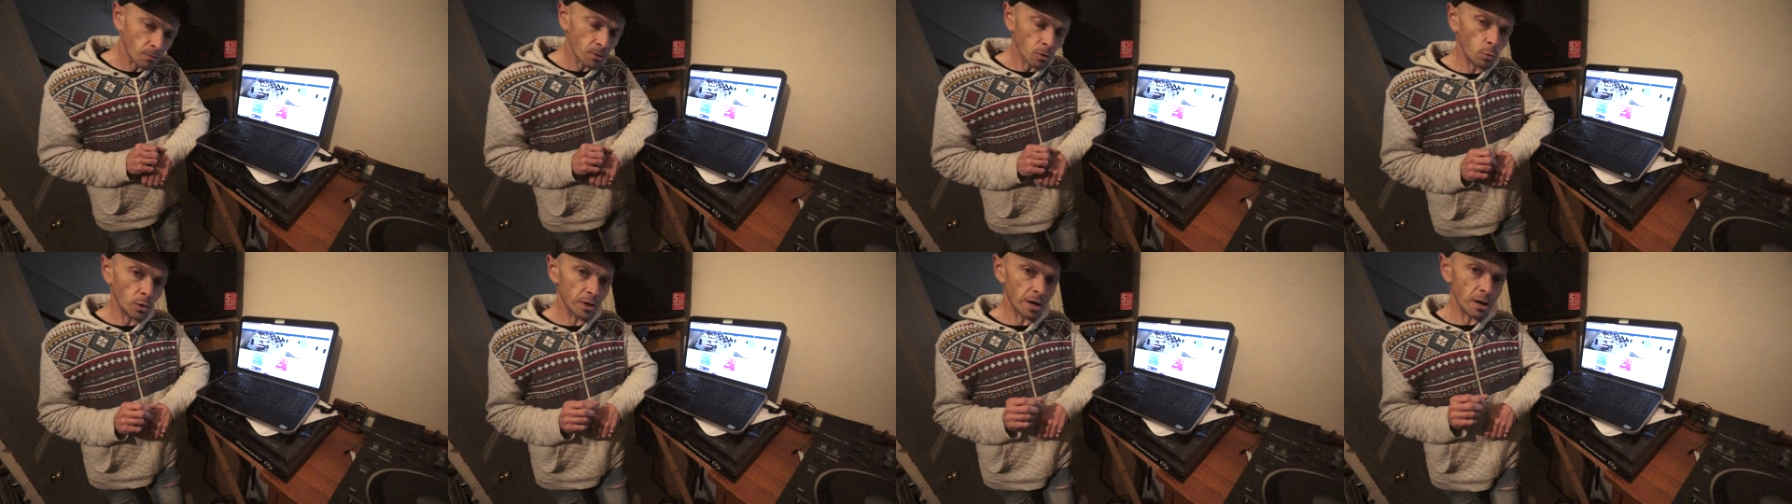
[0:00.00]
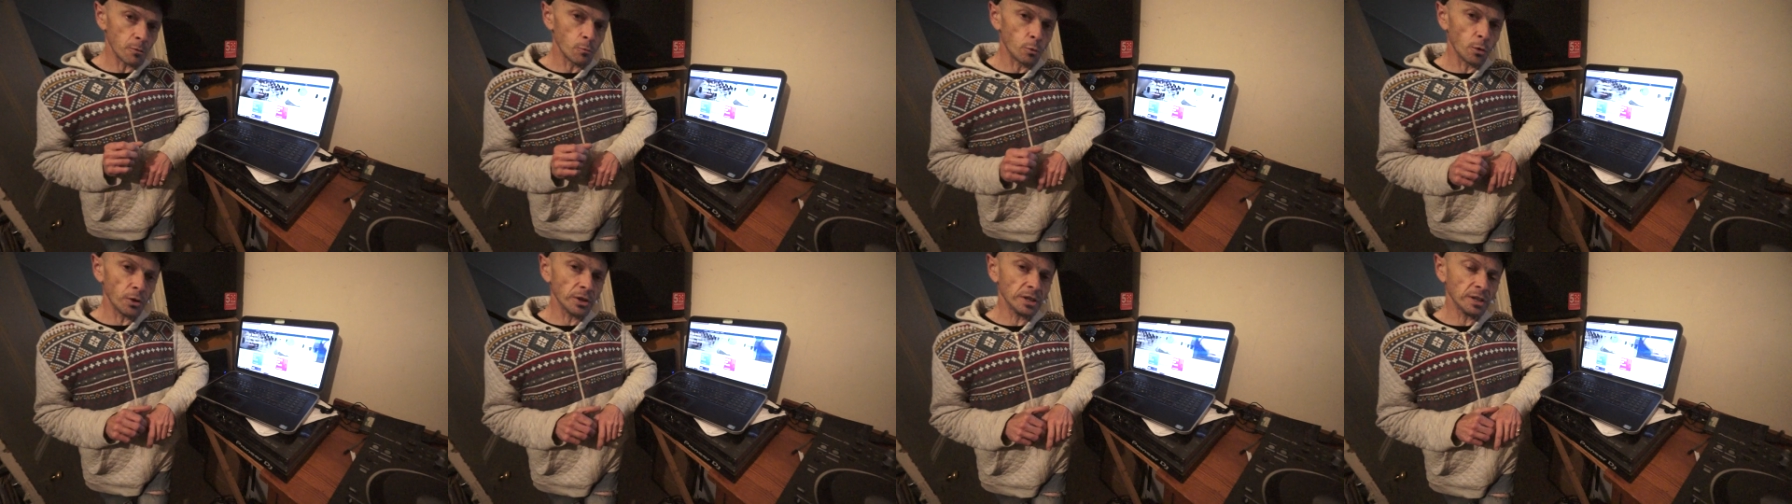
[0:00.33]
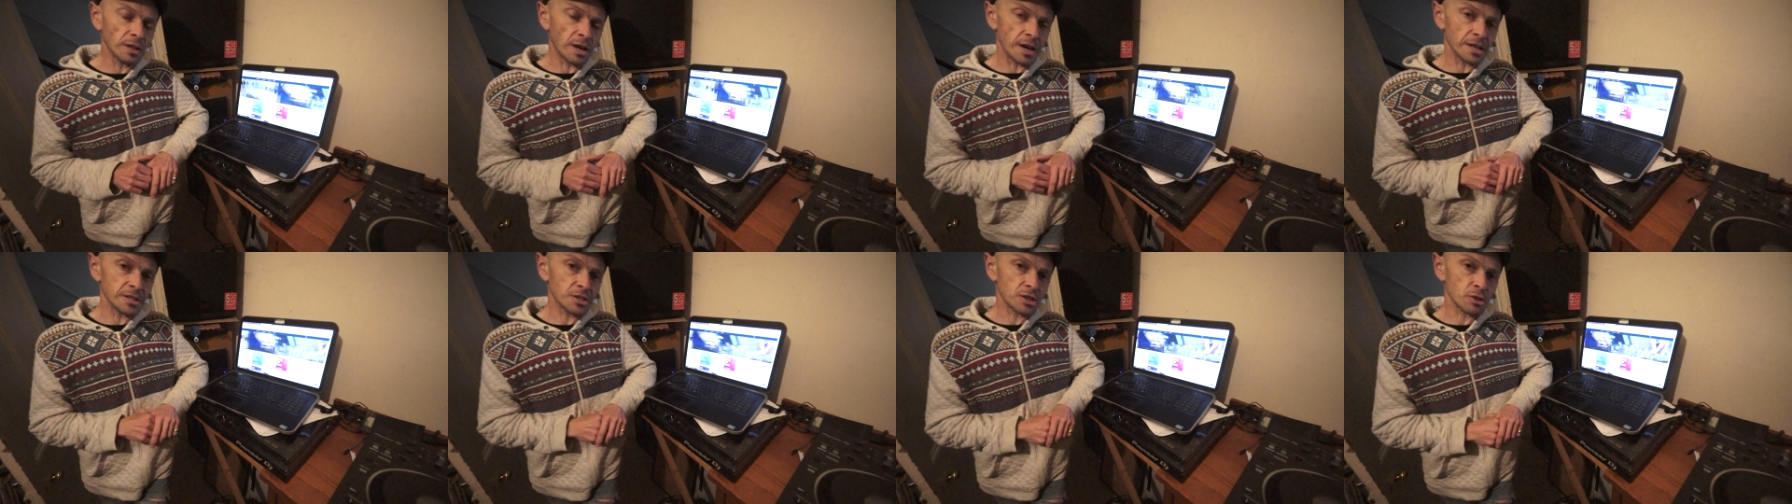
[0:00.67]
what I would
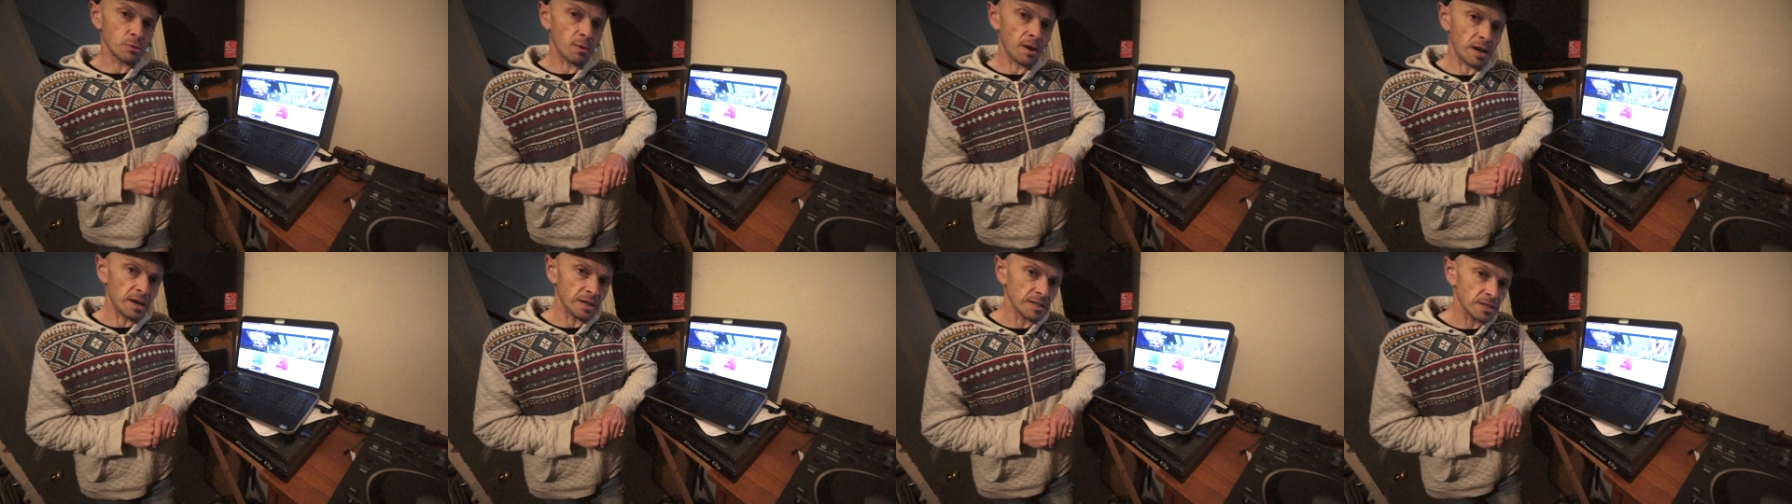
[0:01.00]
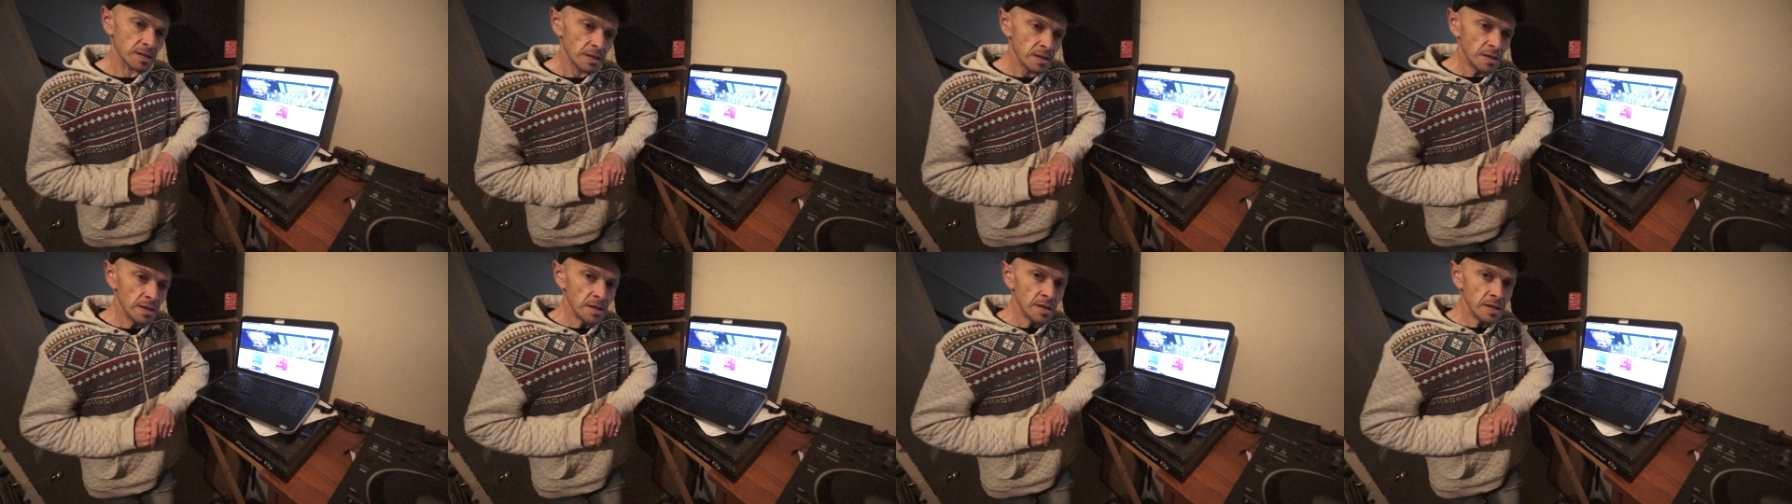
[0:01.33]
like to add